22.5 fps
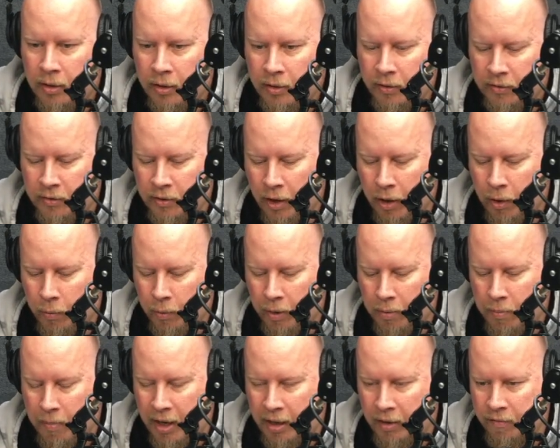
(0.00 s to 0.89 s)
So
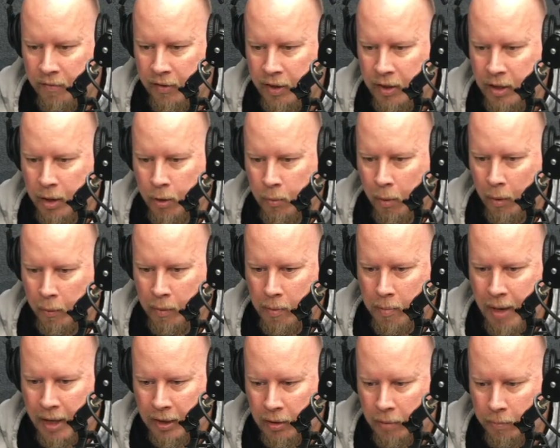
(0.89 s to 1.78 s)
we made a video where we
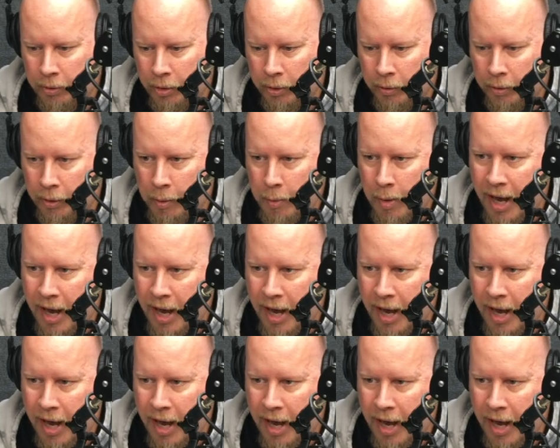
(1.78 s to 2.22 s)
bet the brewery.